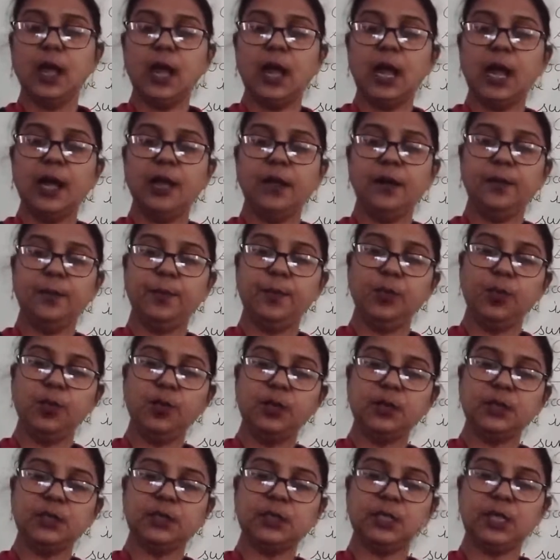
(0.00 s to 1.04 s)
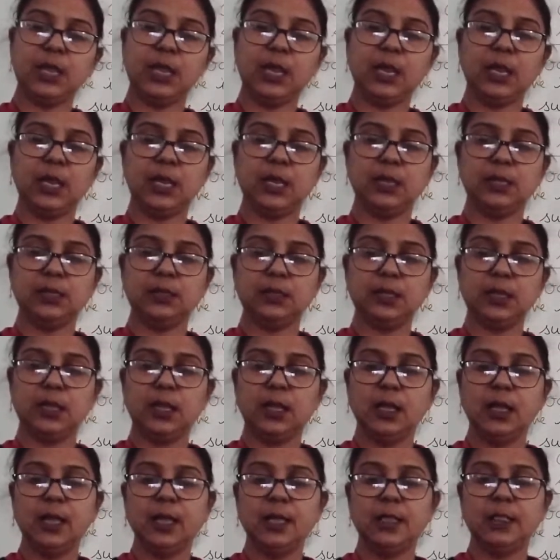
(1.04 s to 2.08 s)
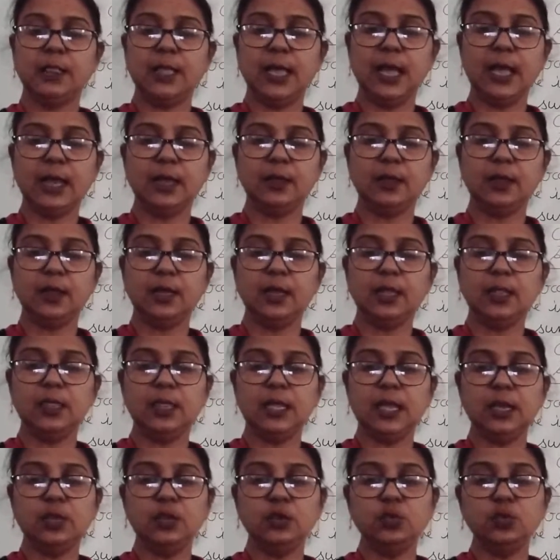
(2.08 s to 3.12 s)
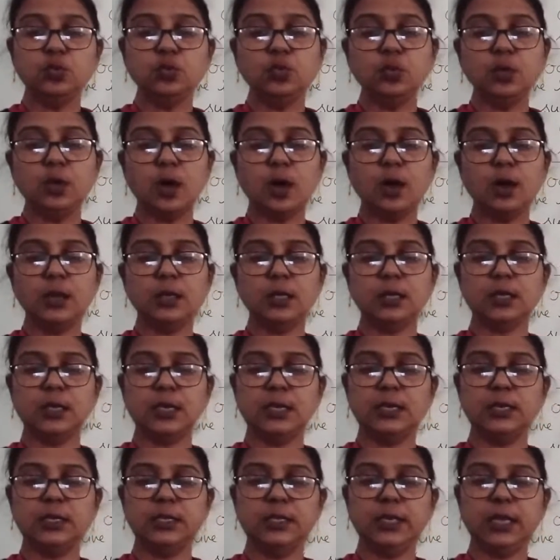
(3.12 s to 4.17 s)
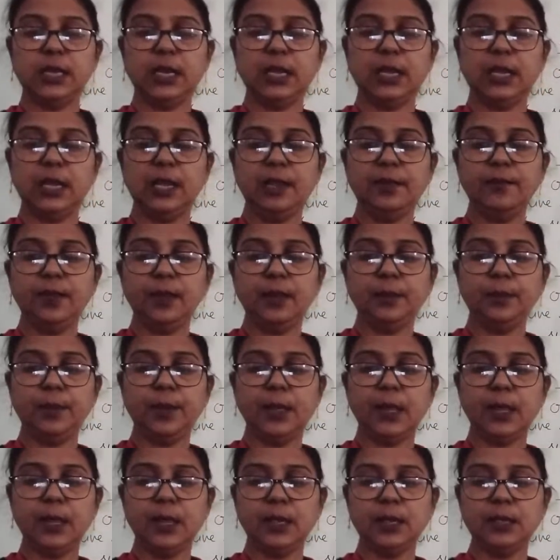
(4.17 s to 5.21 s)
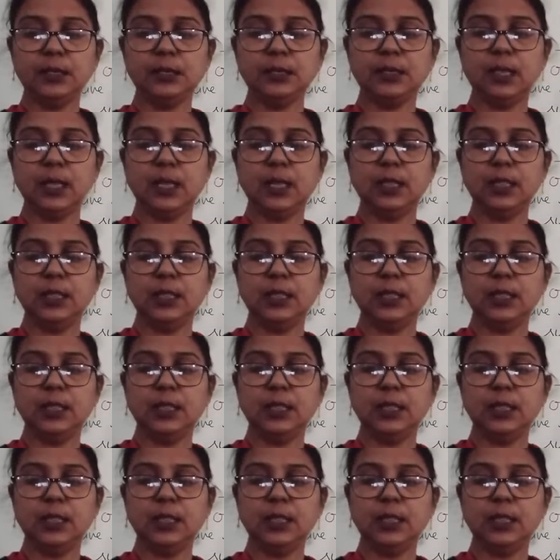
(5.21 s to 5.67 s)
Our reports say that they do not contain living beings,